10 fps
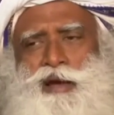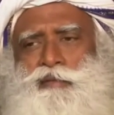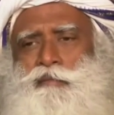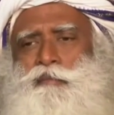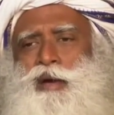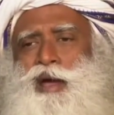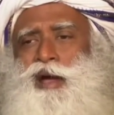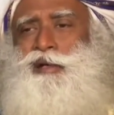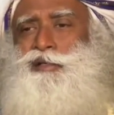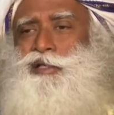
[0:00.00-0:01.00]
a
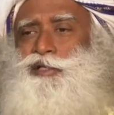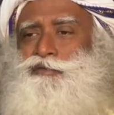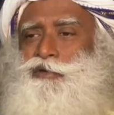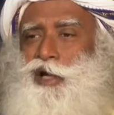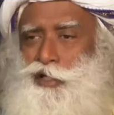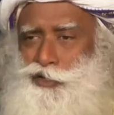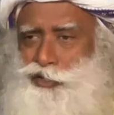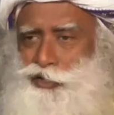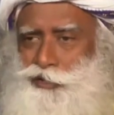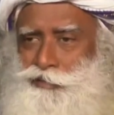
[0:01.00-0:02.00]
mad sense of
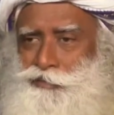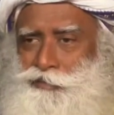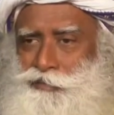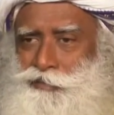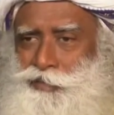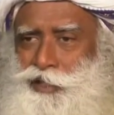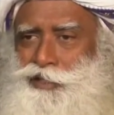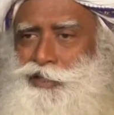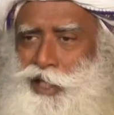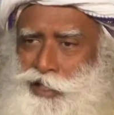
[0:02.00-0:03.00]
courage,
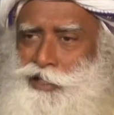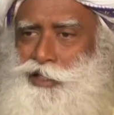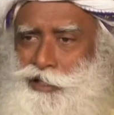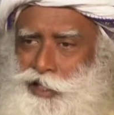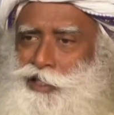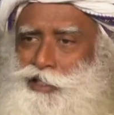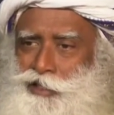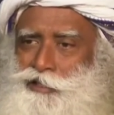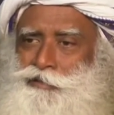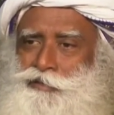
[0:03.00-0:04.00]
insanity they need,
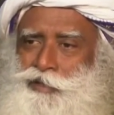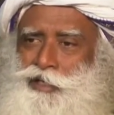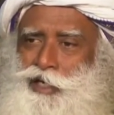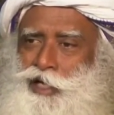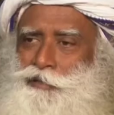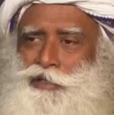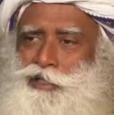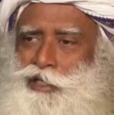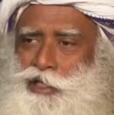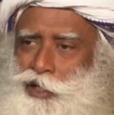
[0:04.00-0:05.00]
otherwise
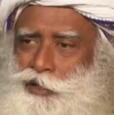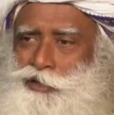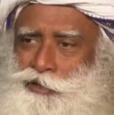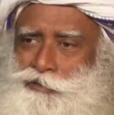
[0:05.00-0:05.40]
they cannot.